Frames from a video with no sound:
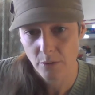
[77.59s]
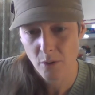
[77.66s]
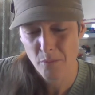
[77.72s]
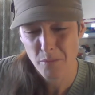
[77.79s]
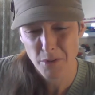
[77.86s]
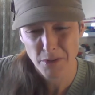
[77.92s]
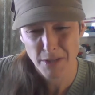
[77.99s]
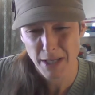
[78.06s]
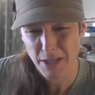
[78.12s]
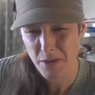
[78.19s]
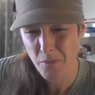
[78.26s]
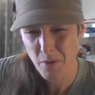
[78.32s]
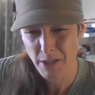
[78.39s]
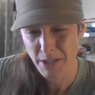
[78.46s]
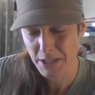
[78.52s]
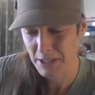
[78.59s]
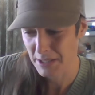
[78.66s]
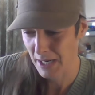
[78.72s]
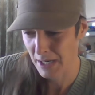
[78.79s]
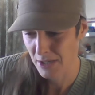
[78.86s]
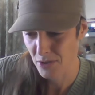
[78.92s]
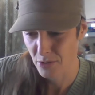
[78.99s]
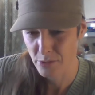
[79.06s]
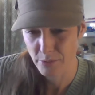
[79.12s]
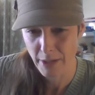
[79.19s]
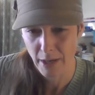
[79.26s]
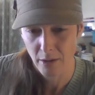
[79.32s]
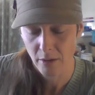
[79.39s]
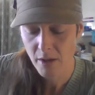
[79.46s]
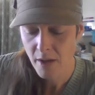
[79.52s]
Almost like you want to stay in your own
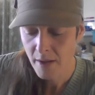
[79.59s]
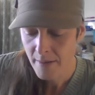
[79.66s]
hell.